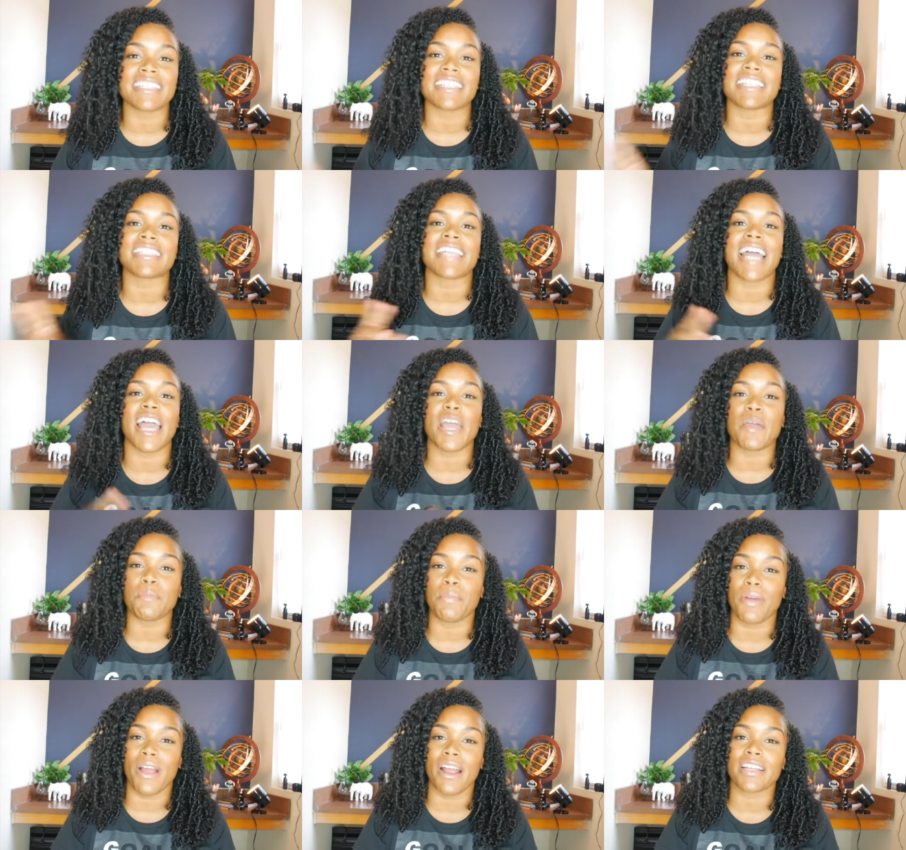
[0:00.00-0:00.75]
since I
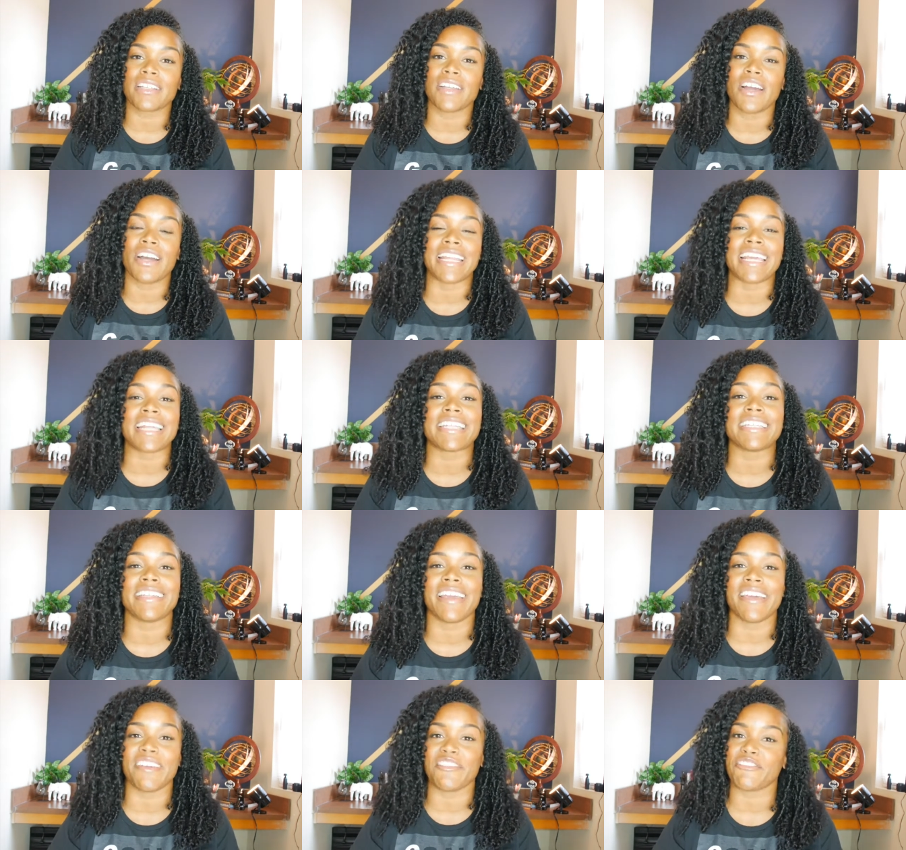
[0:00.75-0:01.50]
embarked on a
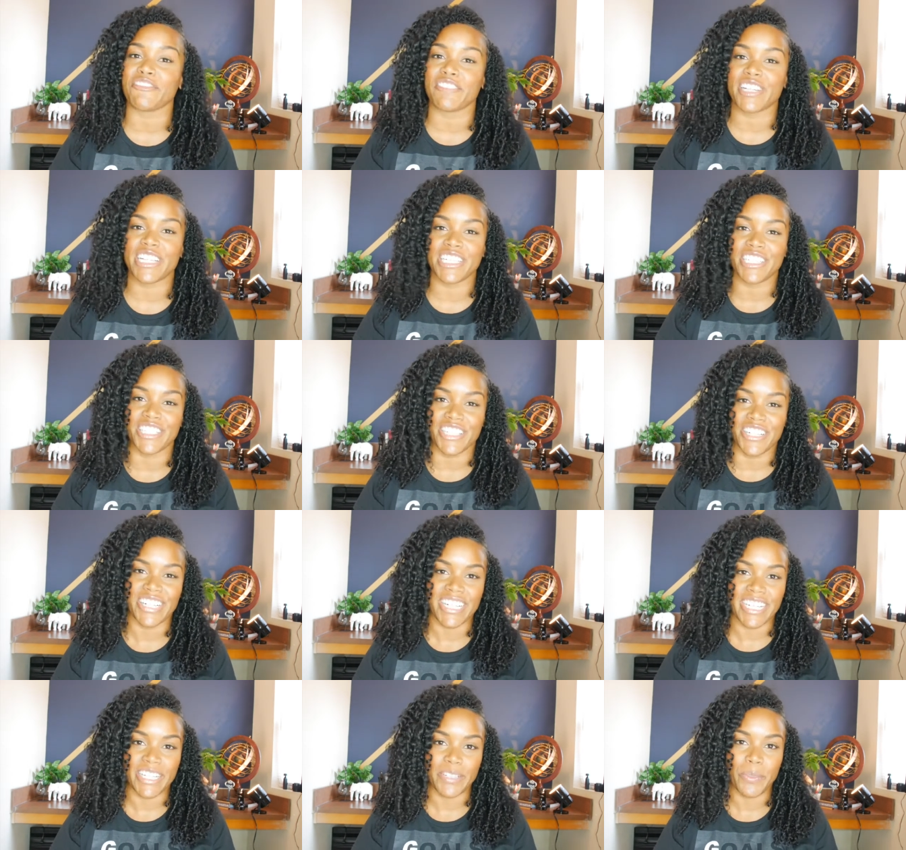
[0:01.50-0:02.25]
debt-free
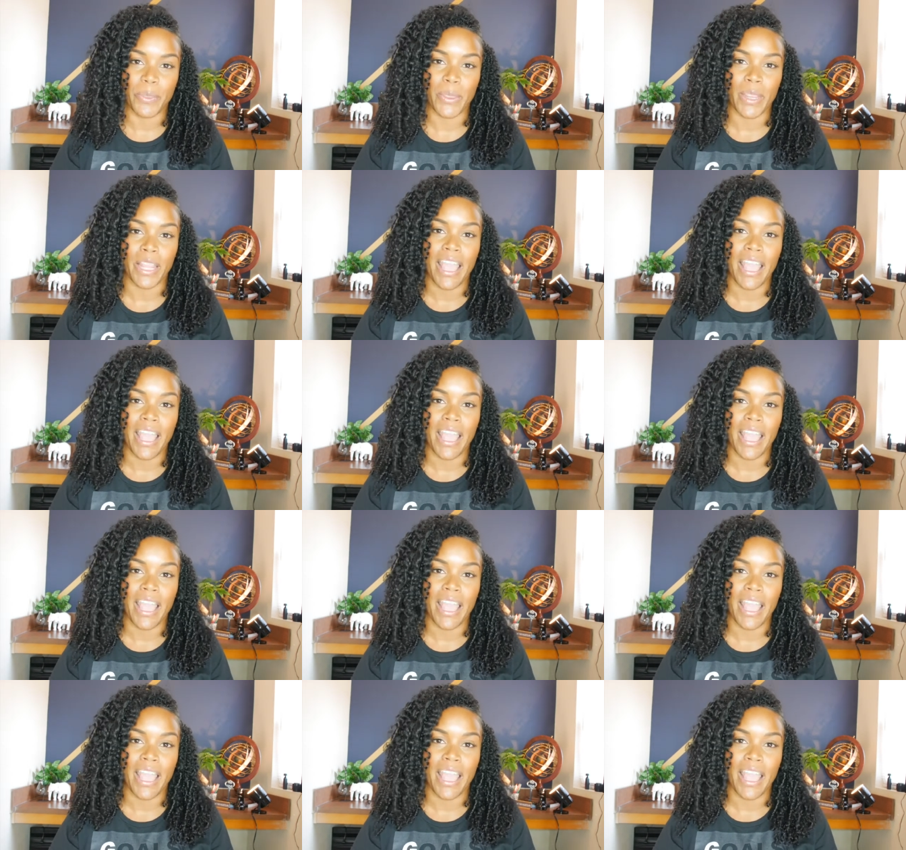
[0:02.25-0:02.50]
journey.